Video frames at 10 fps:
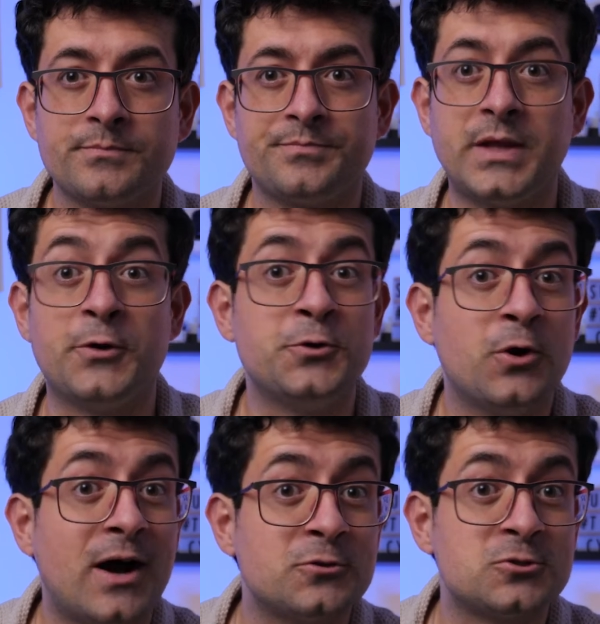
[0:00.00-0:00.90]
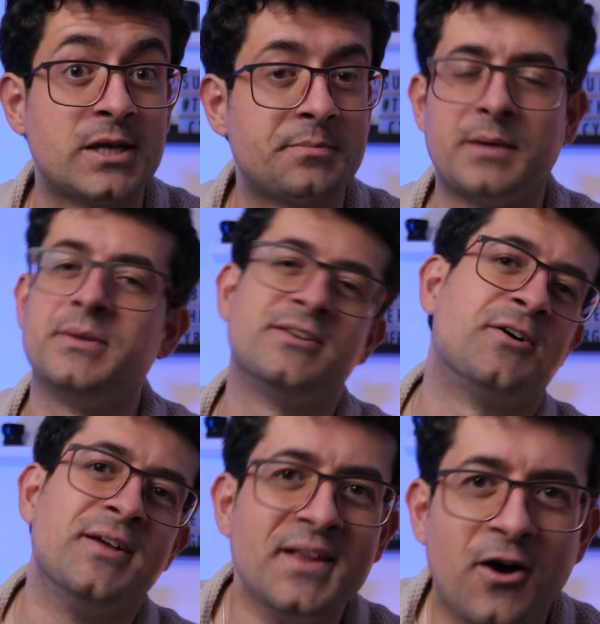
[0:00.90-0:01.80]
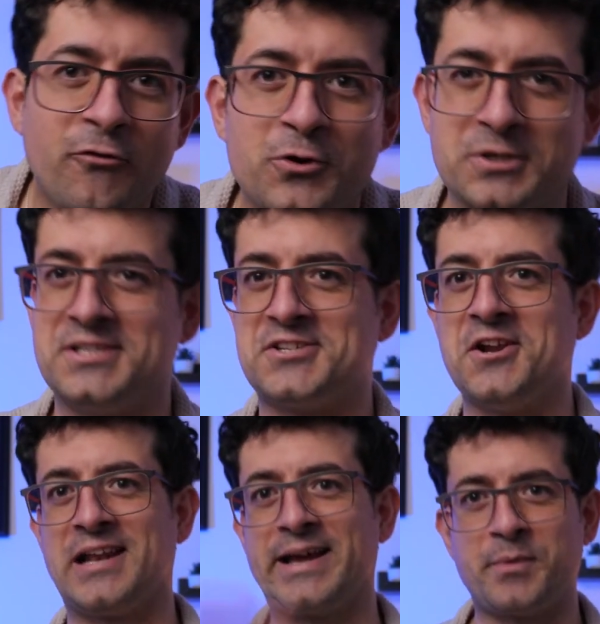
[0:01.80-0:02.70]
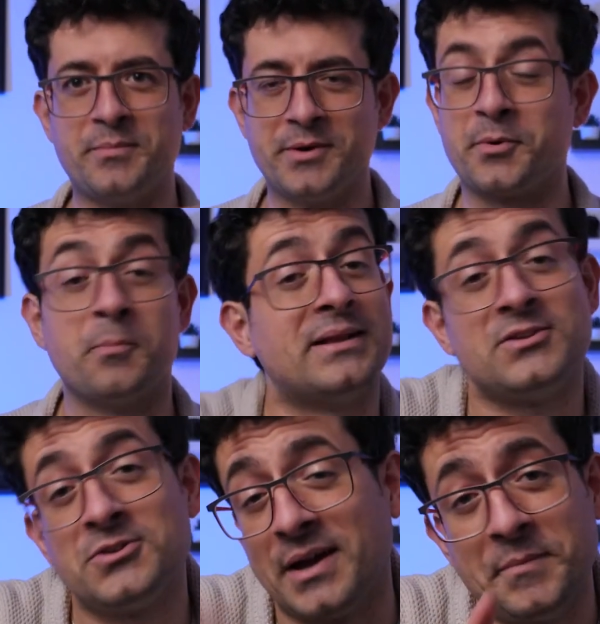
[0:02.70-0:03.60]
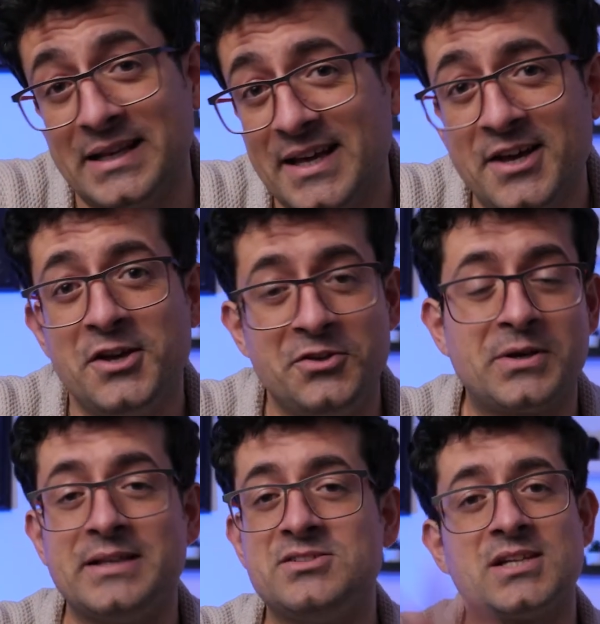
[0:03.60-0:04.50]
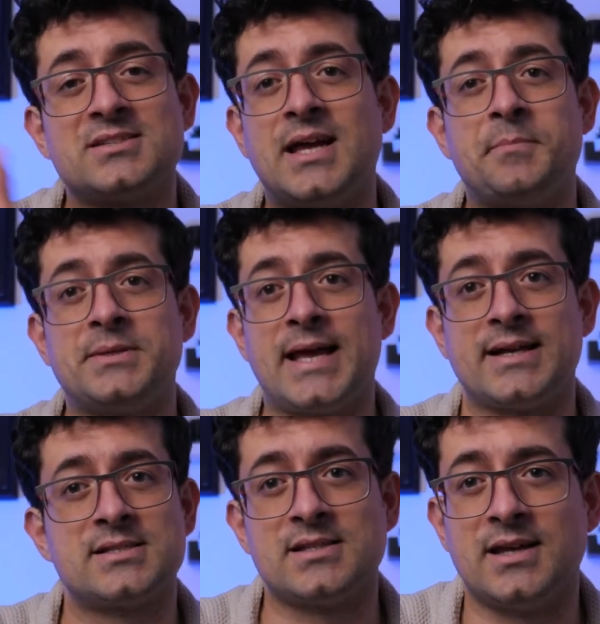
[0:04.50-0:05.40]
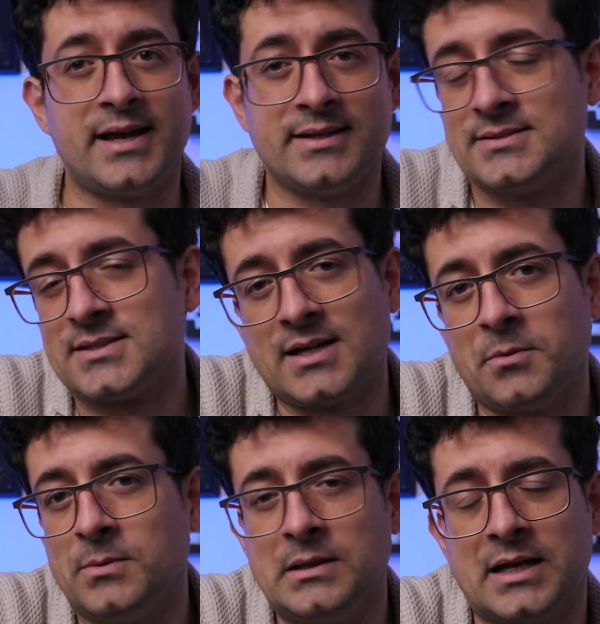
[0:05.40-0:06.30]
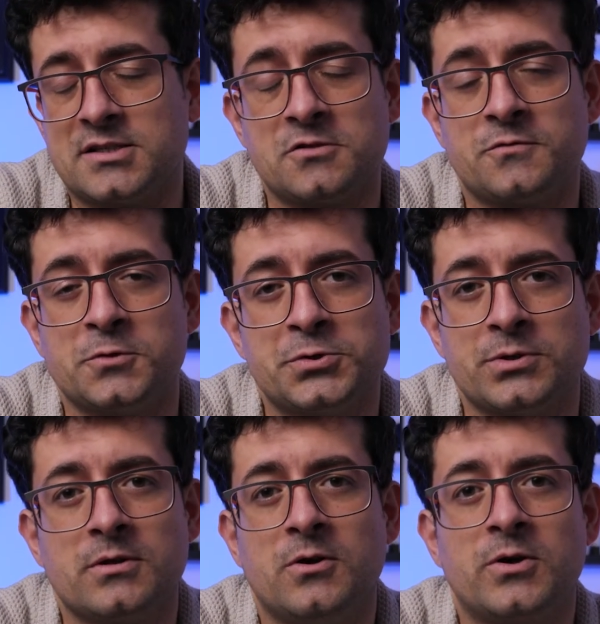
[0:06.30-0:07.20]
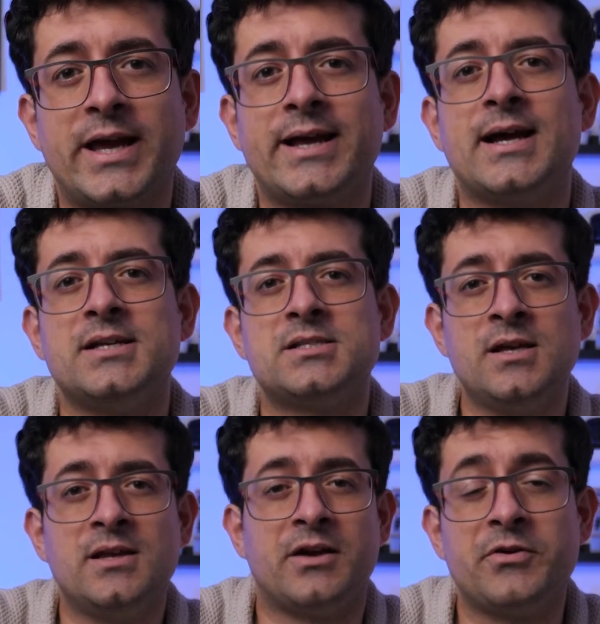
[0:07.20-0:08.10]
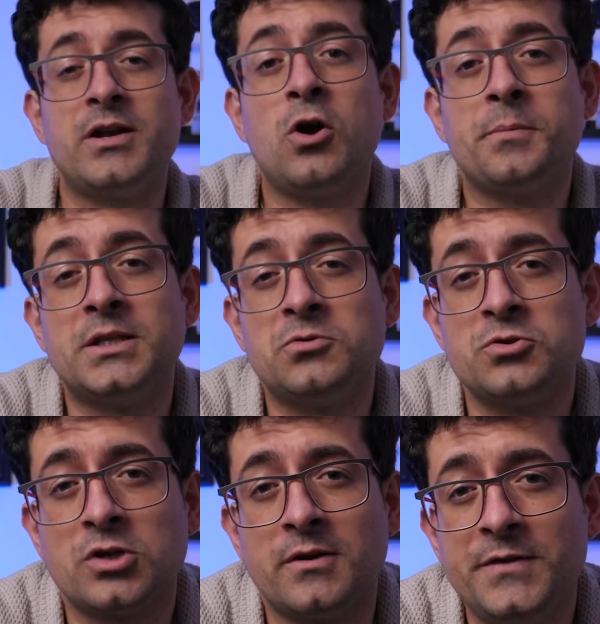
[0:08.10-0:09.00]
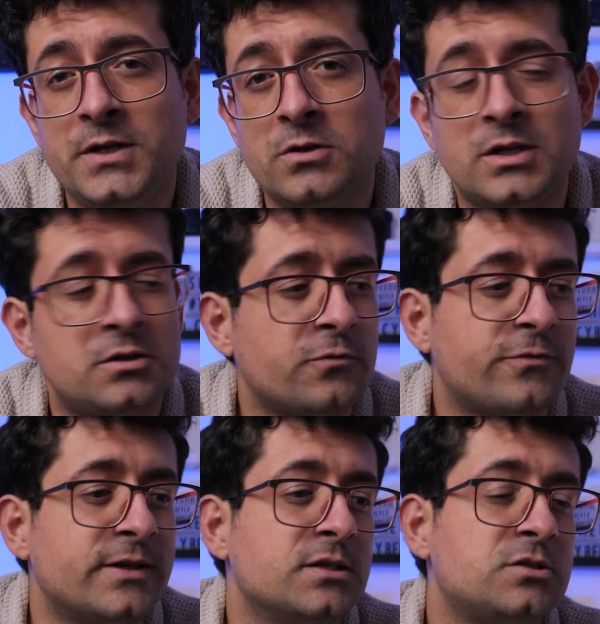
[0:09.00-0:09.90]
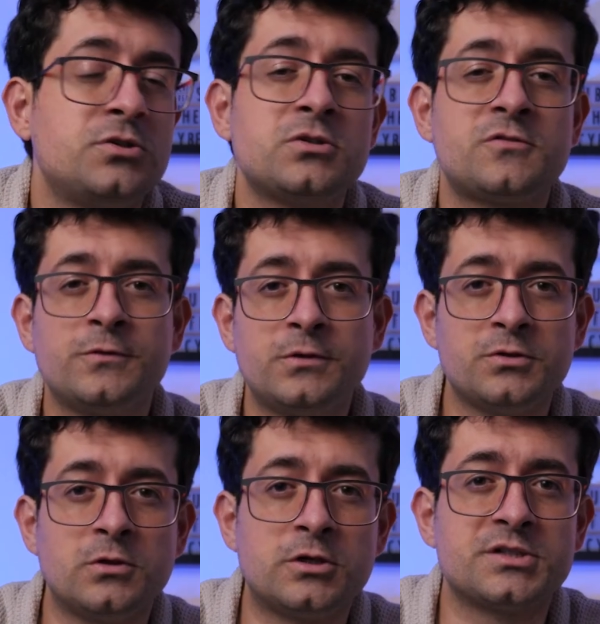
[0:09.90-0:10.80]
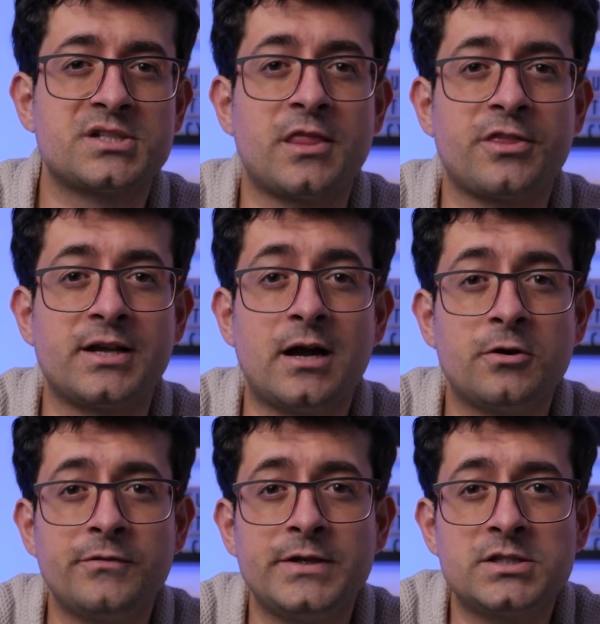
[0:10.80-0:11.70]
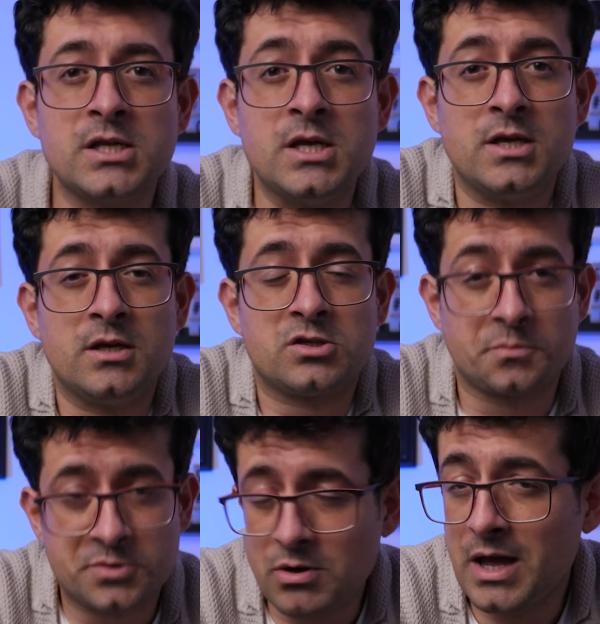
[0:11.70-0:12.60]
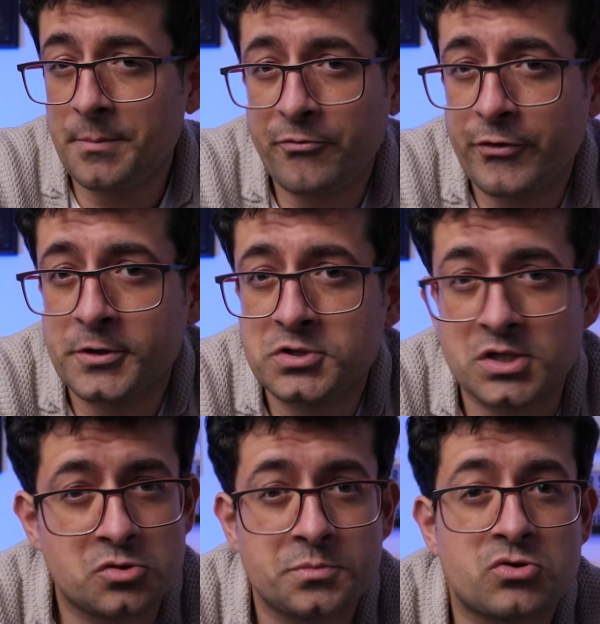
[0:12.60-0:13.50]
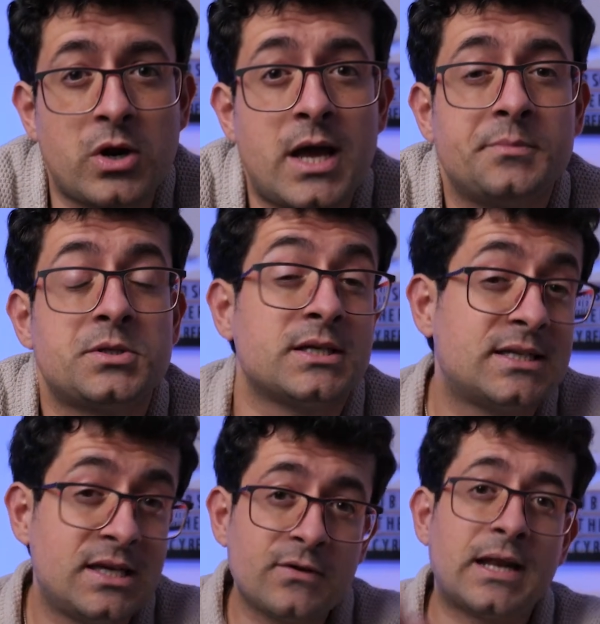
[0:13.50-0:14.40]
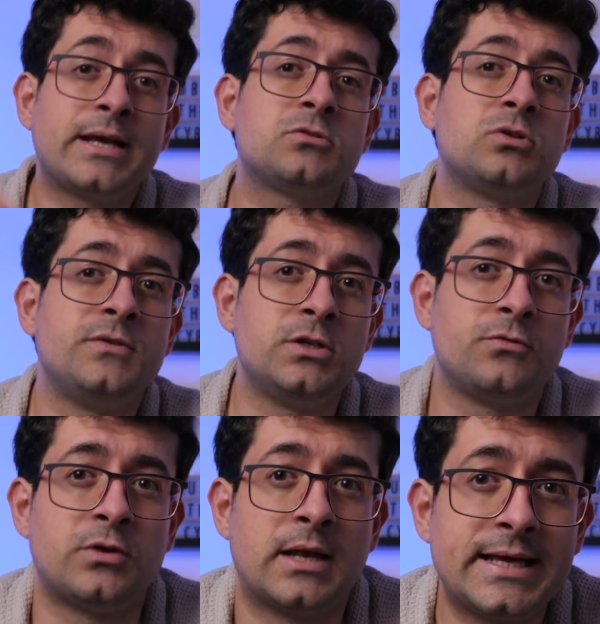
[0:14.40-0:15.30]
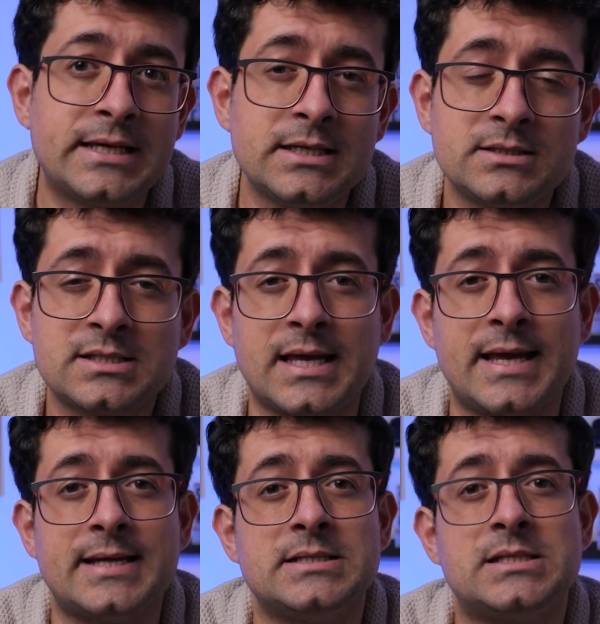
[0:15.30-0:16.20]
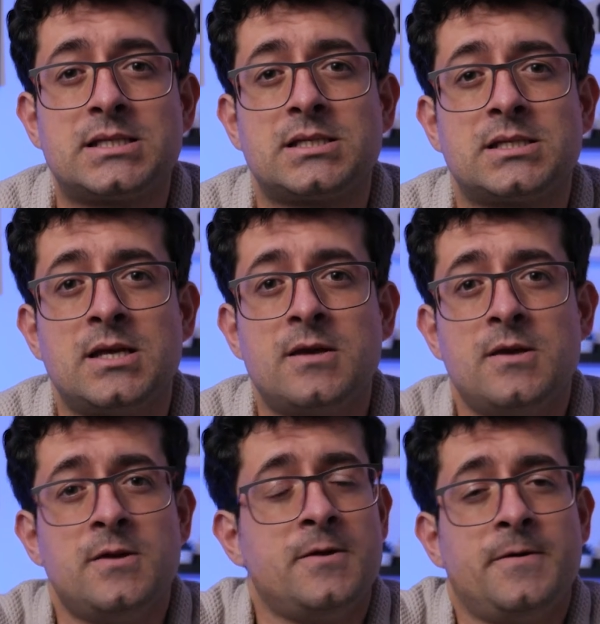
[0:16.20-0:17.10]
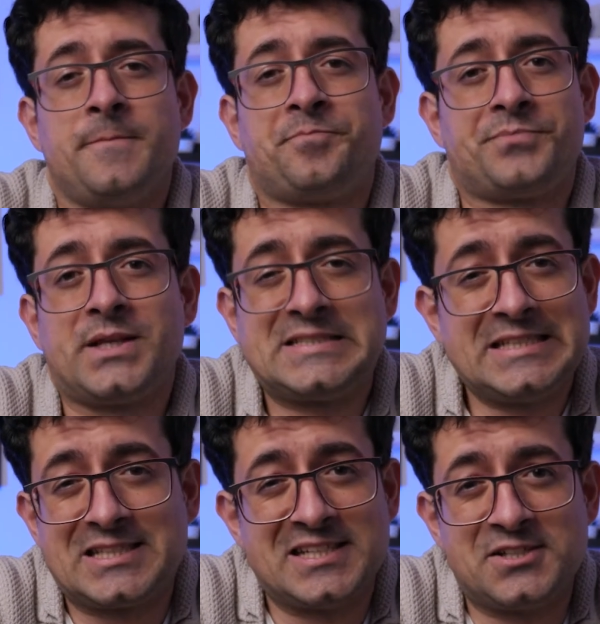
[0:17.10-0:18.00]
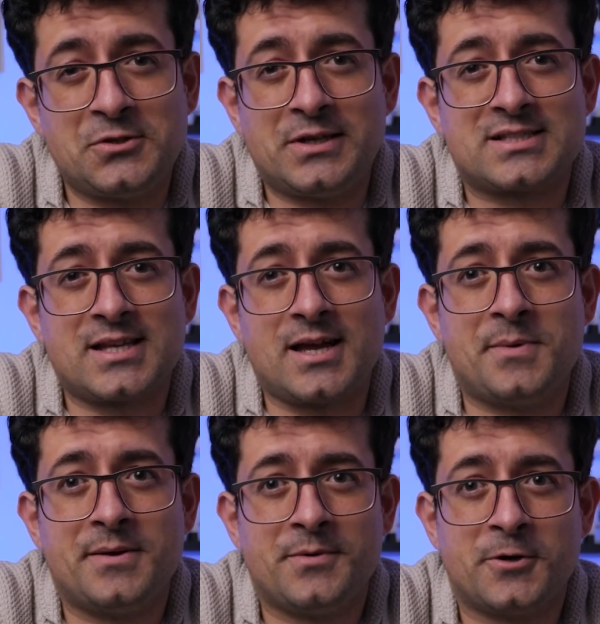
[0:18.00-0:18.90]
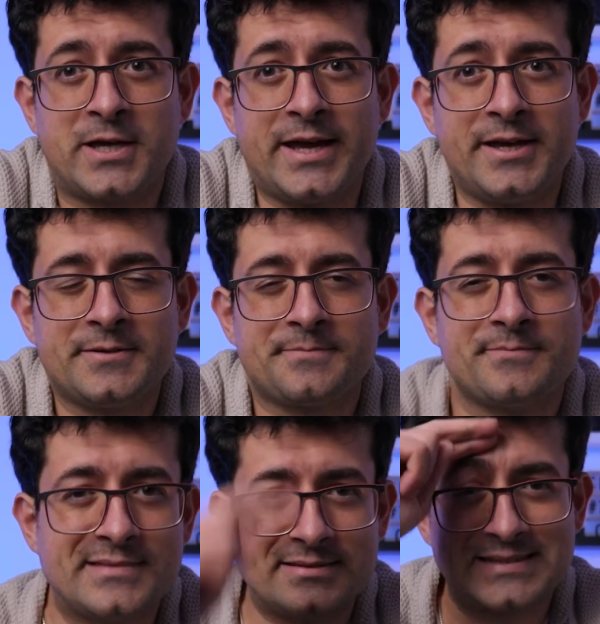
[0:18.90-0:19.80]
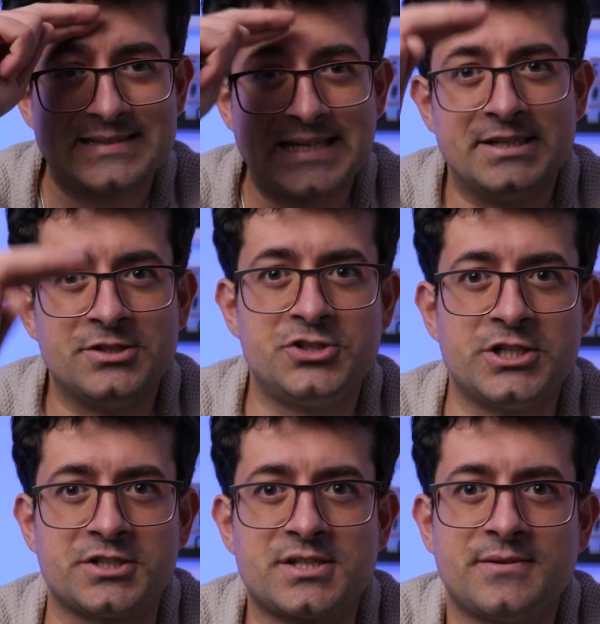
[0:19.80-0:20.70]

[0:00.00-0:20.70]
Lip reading: Now you know how to type. I mean, no, of course, it's not like Premiere Pro, but you can just type a text and I will answer for sure. Okay, guys, I really hope that you enjoyed the video, that you find it useful, you learned something out of it. Subscribe if you're not yet subscribed, give a like to the video if you like it, and that's it. See you next time, okay? Cheers.